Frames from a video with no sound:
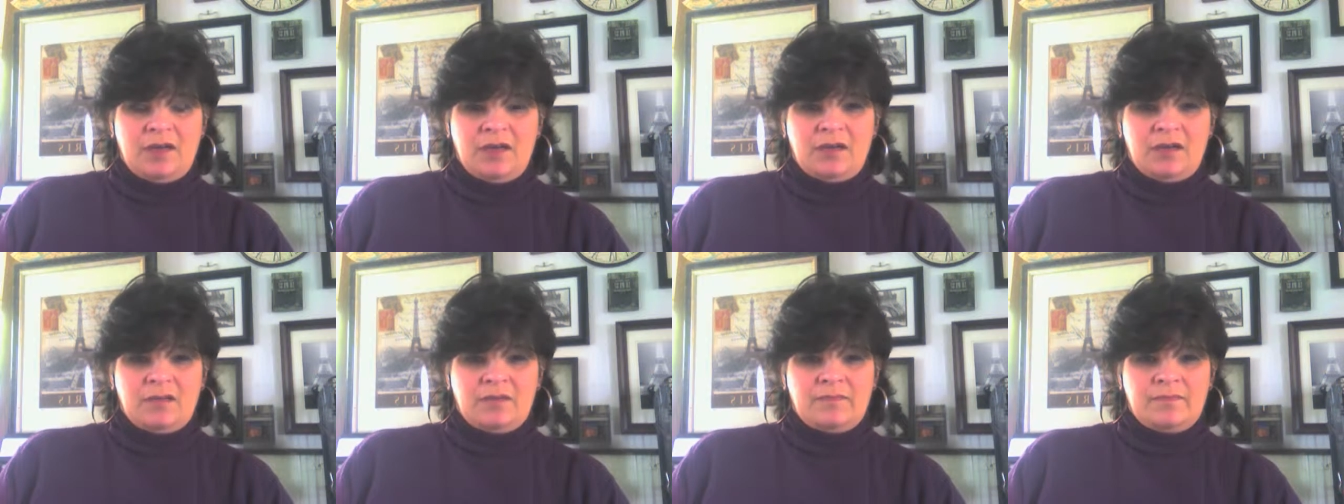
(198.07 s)

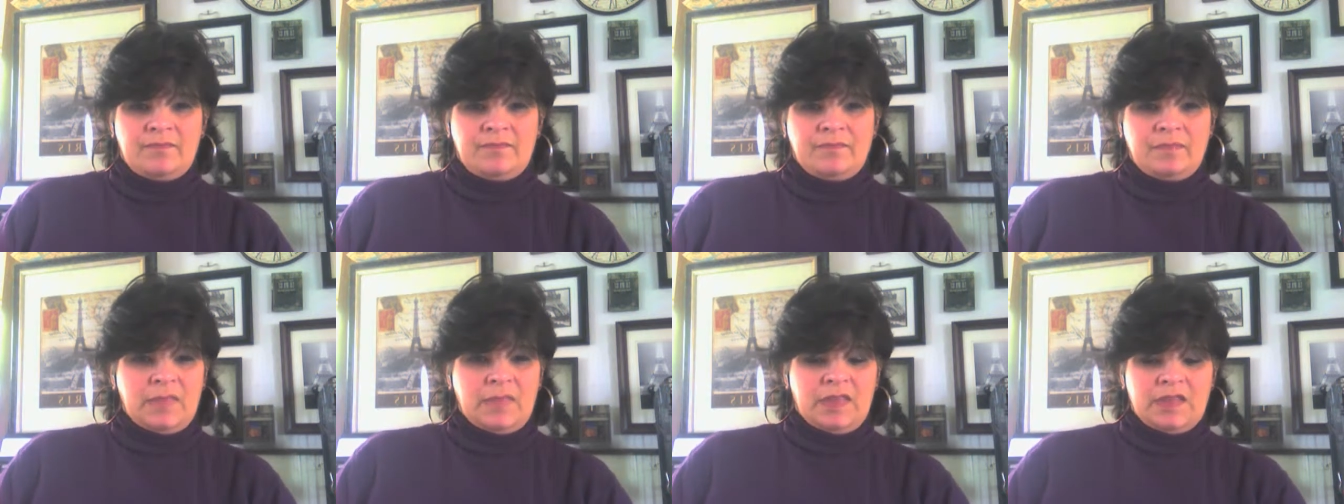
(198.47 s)

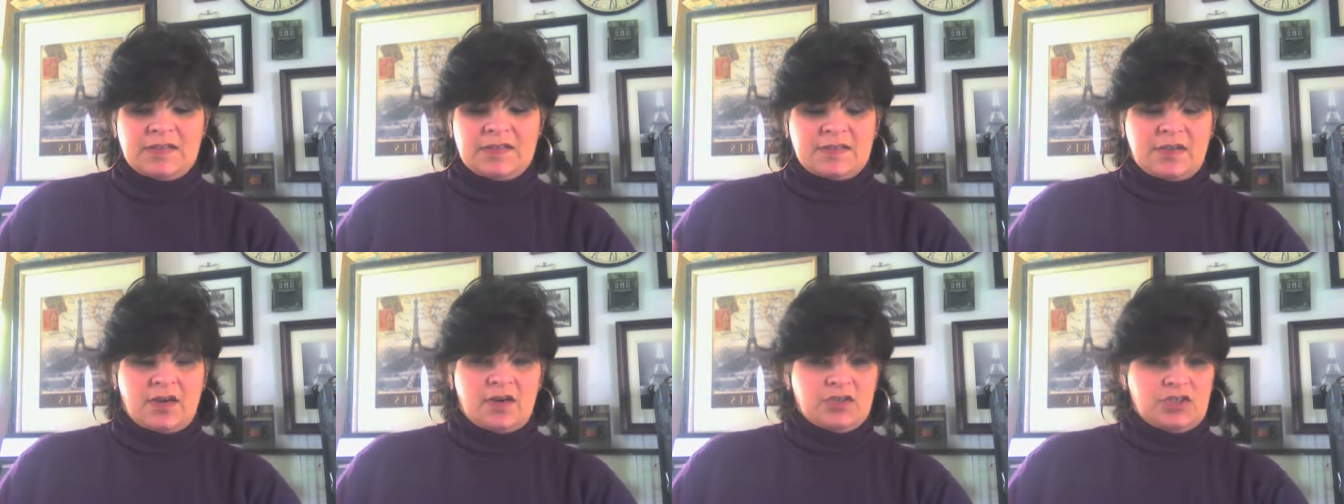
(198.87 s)
Um, the
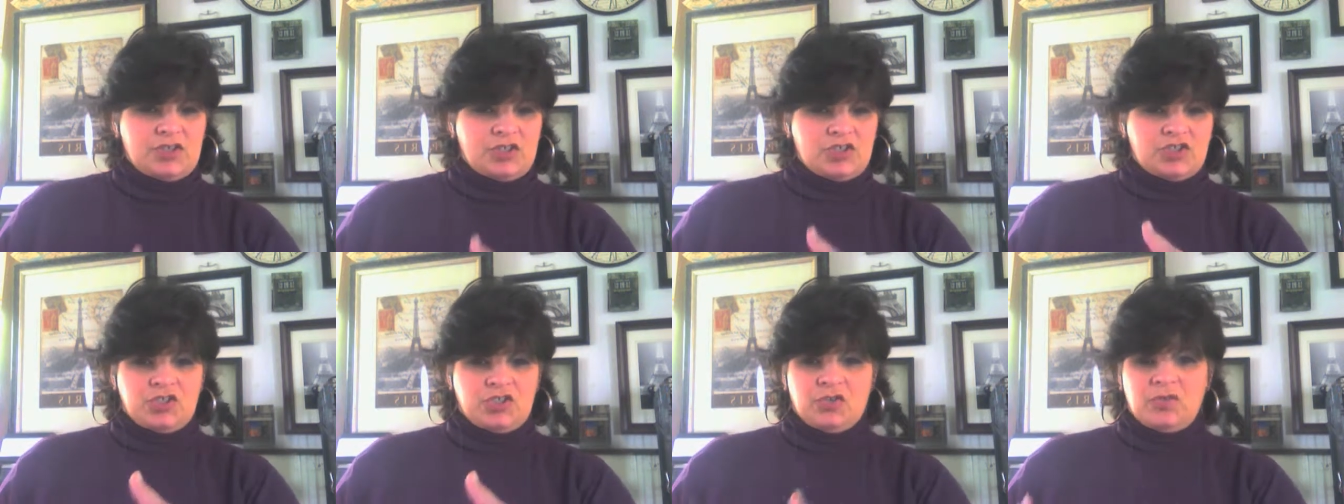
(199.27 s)
scar
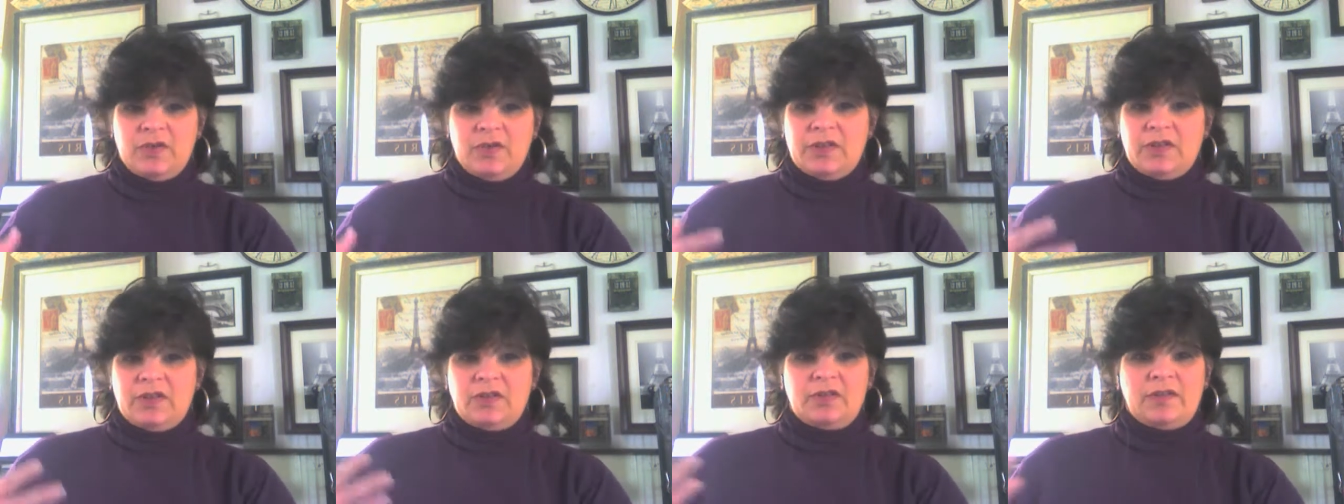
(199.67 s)
tissue
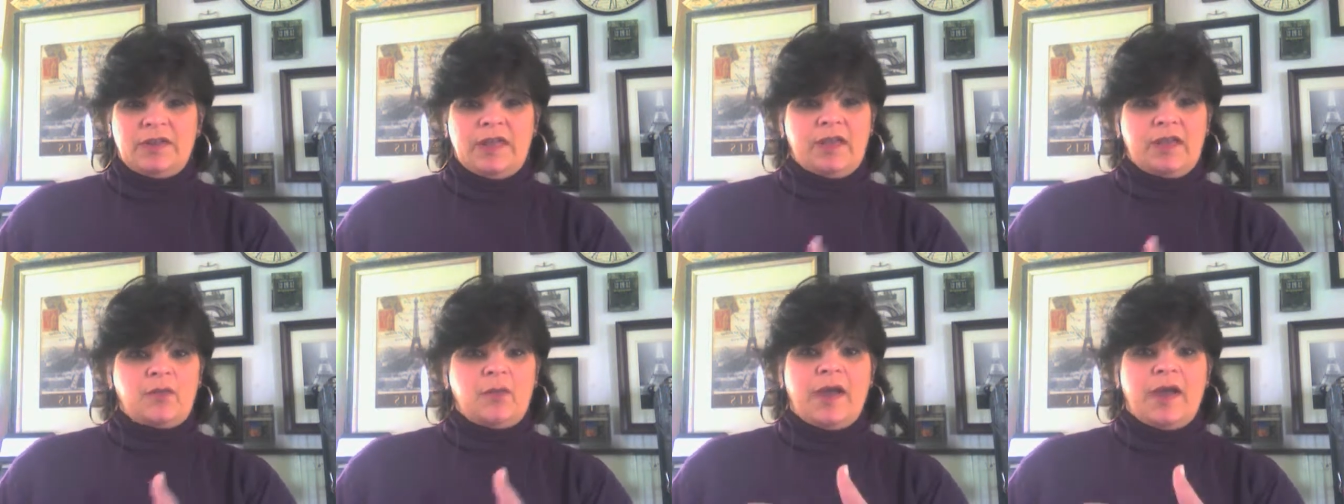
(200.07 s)
in the
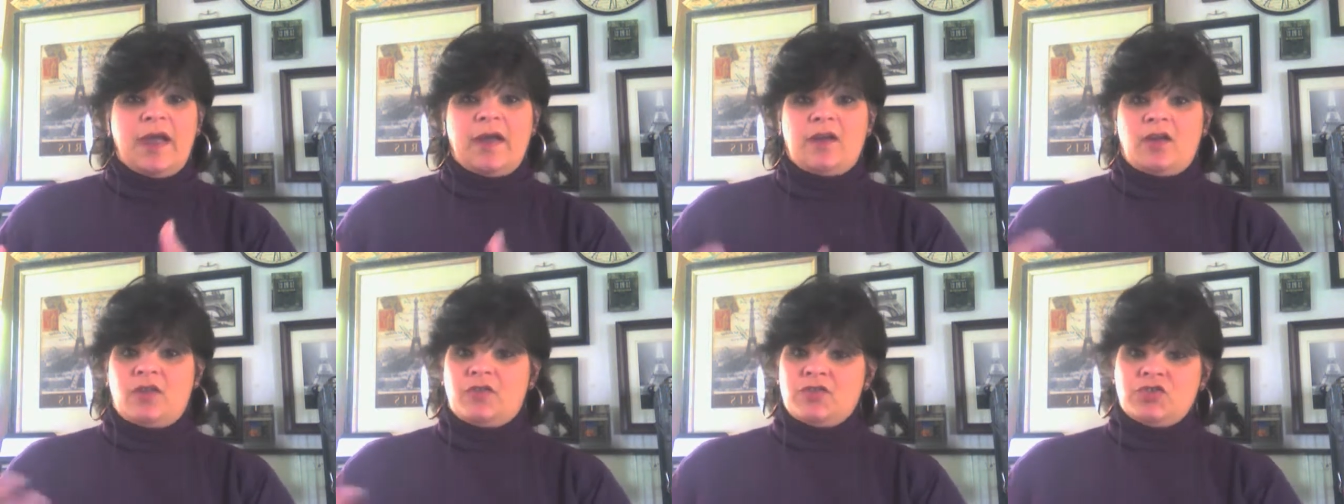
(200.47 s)
leg where I
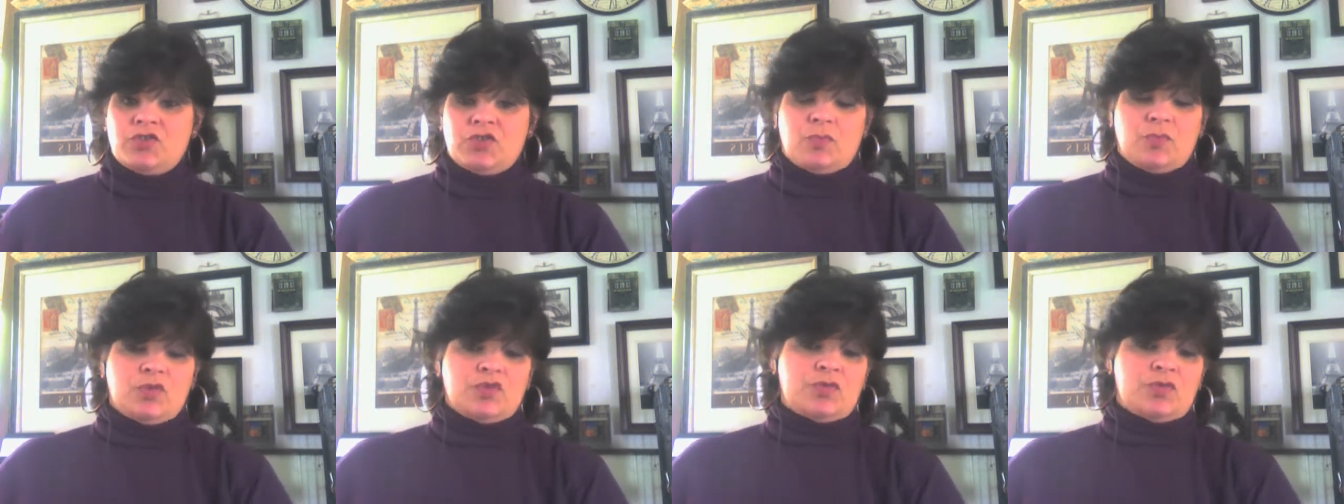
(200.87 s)
had all the
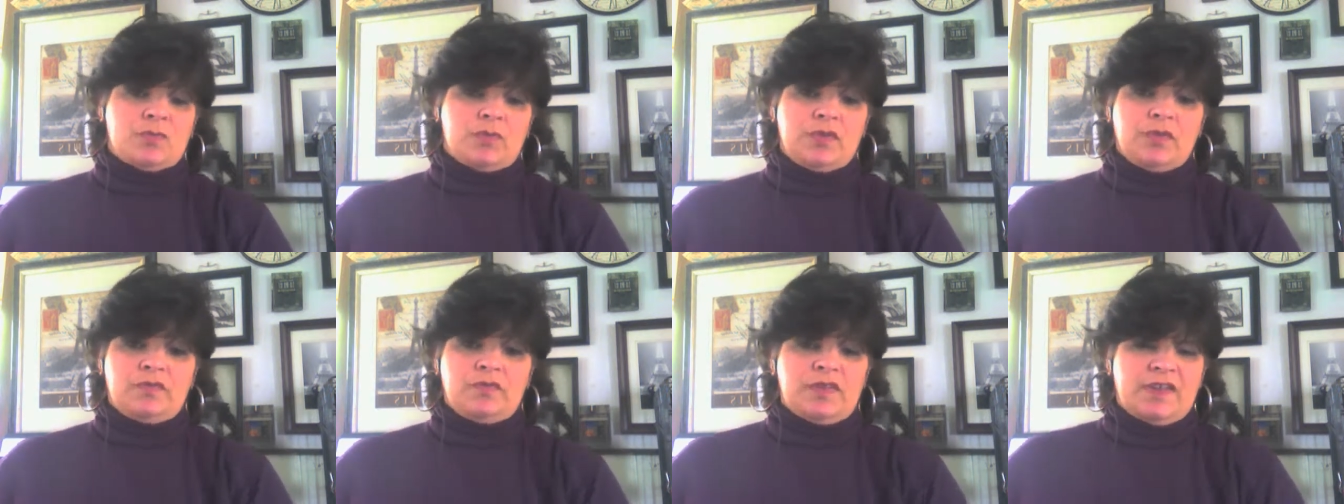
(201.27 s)
tumors
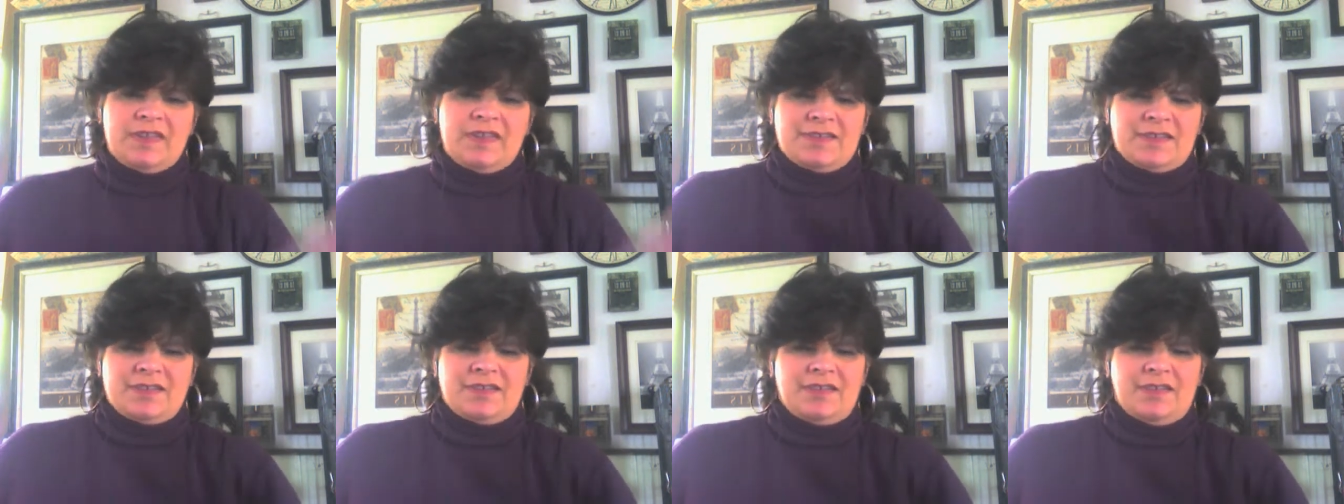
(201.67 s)
removed
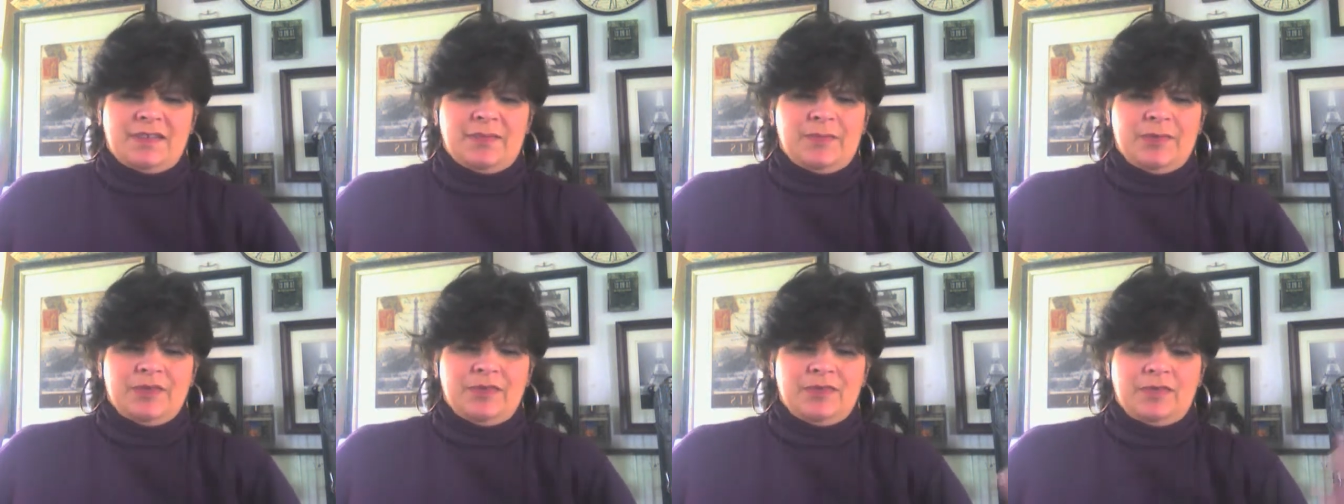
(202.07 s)
isn't going to
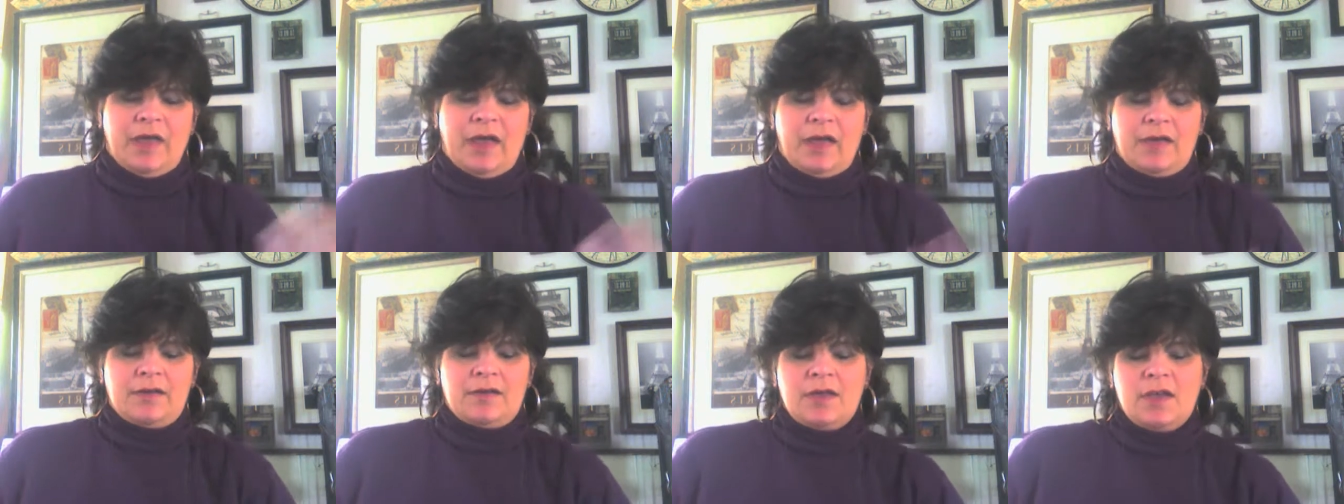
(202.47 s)
let me do
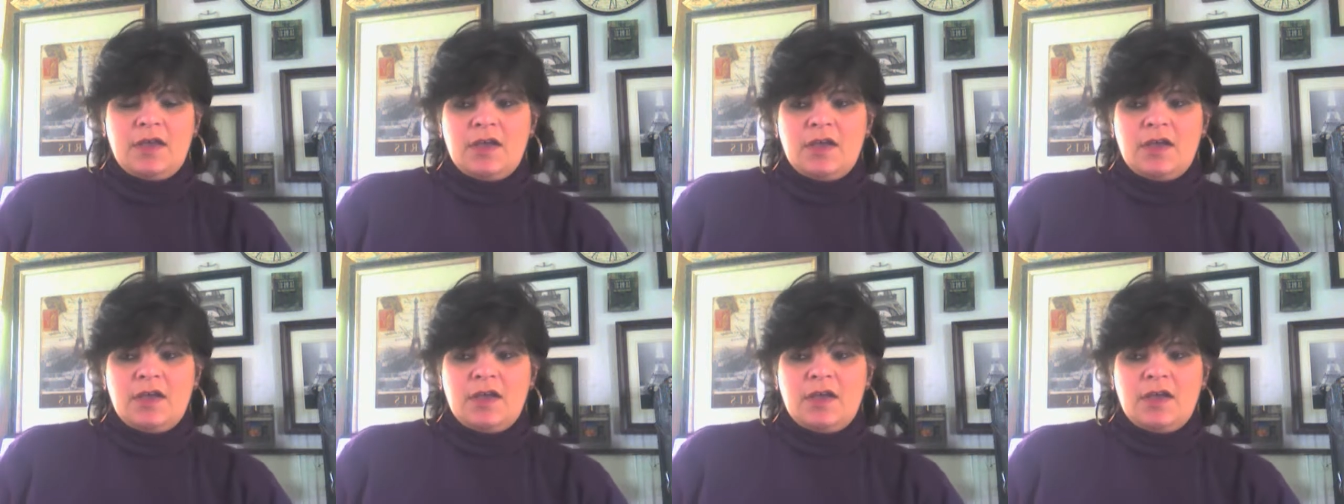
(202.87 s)
that.